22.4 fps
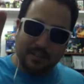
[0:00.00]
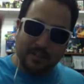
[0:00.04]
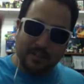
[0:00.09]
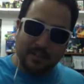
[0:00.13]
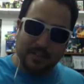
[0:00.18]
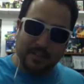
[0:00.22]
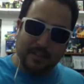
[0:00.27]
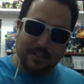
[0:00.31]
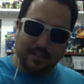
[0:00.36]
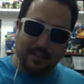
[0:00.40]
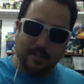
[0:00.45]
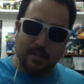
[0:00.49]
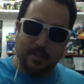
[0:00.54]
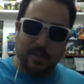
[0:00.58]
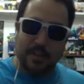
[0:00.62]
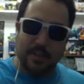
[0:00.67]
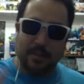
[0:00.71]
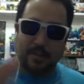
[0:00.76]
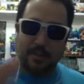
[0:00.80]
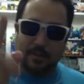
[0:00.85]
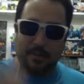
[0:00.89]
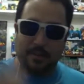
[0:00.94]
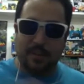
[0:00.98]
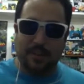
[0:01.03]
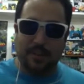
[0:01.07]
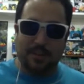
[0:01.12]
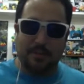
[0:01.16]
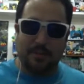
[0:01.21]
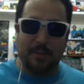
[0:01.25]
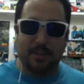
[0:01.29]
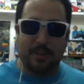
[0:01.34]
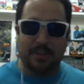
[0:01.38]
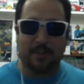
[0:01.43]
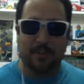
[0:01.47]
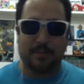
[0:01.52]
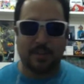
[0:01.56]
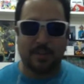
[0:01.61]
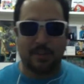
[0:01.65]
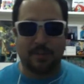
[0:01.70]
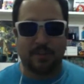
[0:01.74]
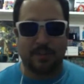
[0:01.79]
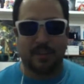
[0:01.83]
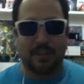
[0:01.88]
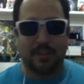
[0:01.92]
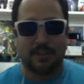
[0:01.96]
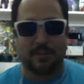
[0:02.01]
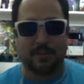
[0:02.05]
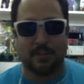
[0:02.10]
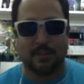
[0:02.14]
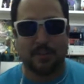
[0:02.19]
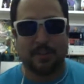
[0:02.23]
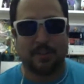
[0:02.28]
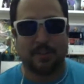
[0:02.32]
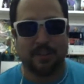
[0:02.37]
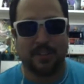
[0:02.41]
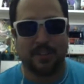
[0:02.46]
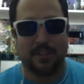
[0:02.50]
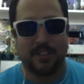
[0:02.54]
we're doing this. We're doing this.